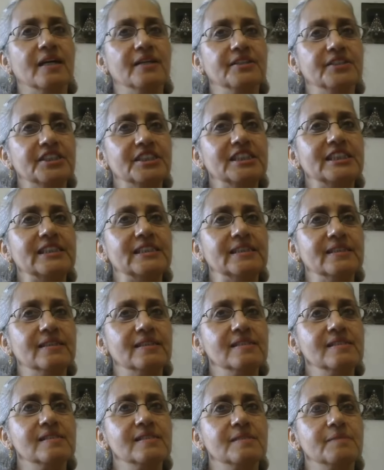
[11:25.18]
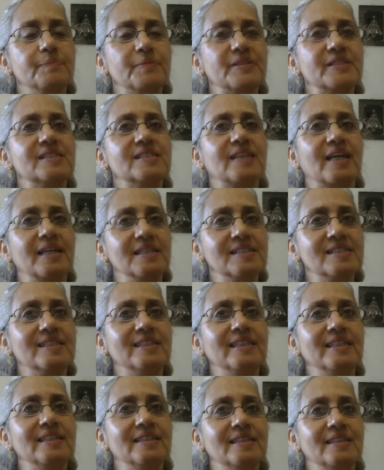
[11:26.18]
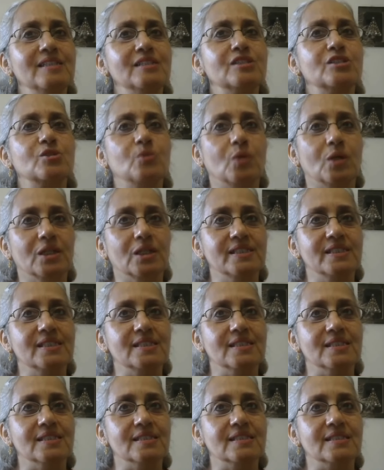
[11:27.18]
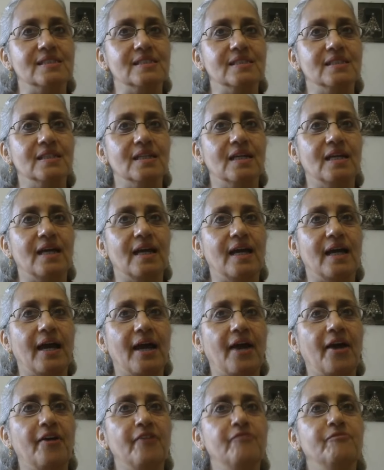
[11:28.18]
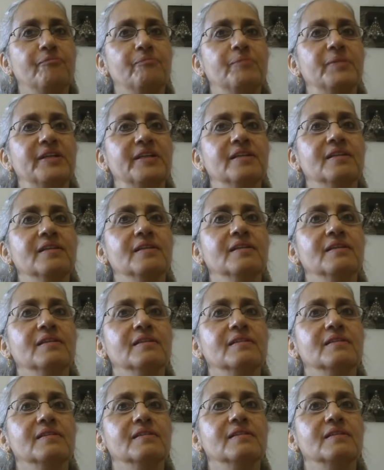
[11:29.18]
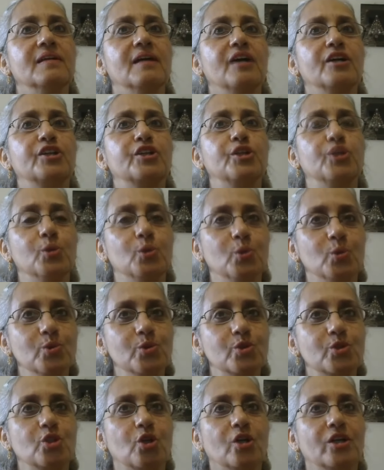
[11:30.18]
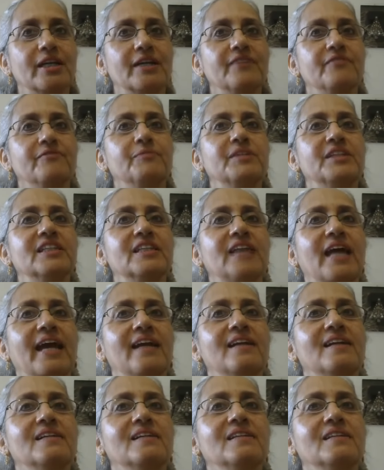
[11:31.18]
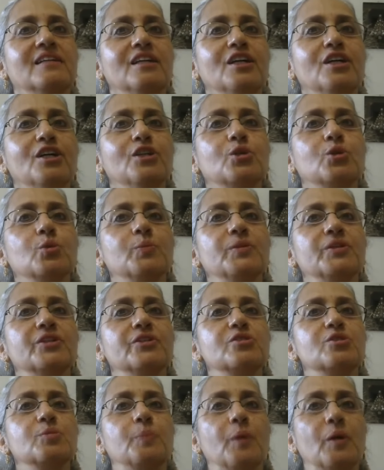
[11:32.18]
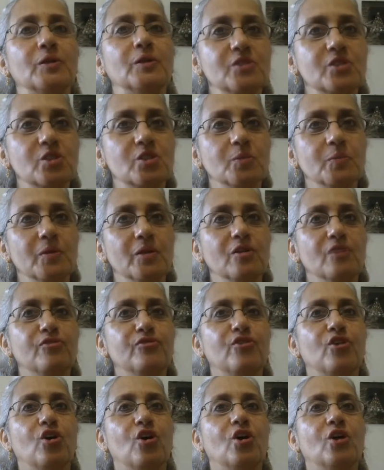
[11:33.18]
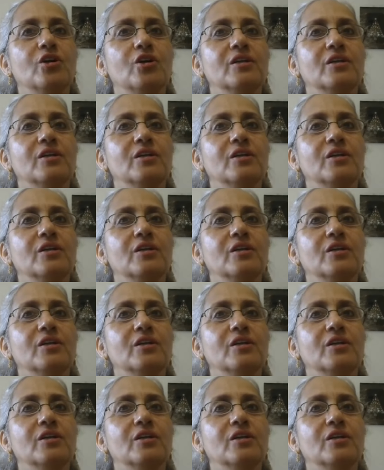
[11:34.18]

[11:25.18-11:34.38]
hundred years, precisely these qualities have been accused or have been held to be responsible for